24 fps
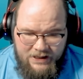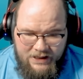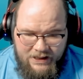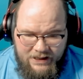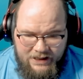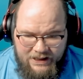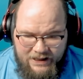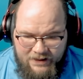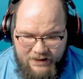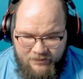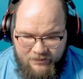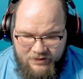
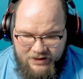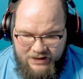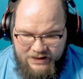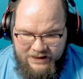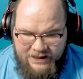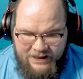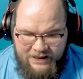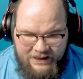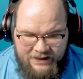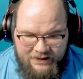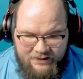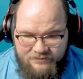And
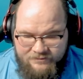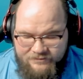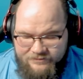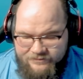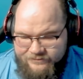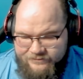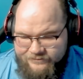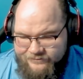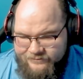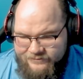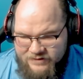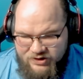then
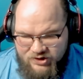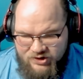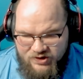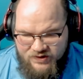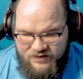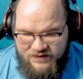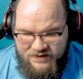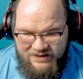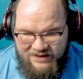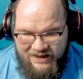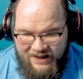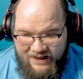it's
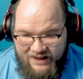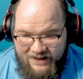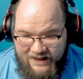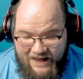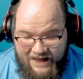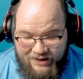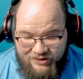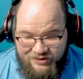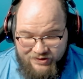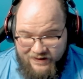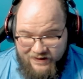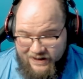just not
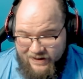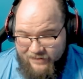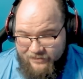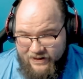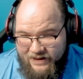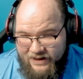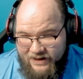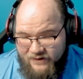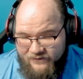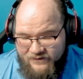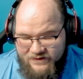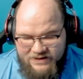actually that
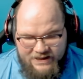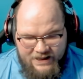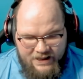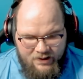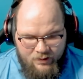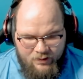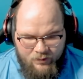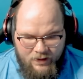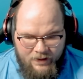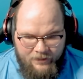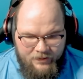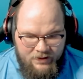bad of a
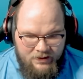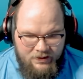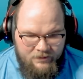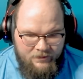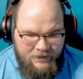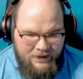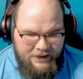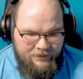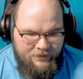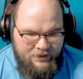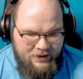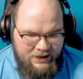statted weapon, in
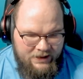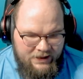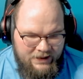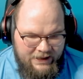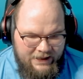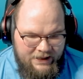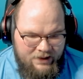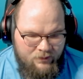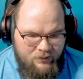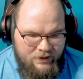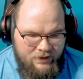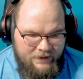my opinion,
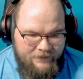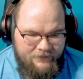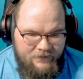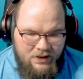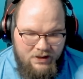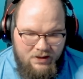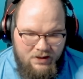anyway.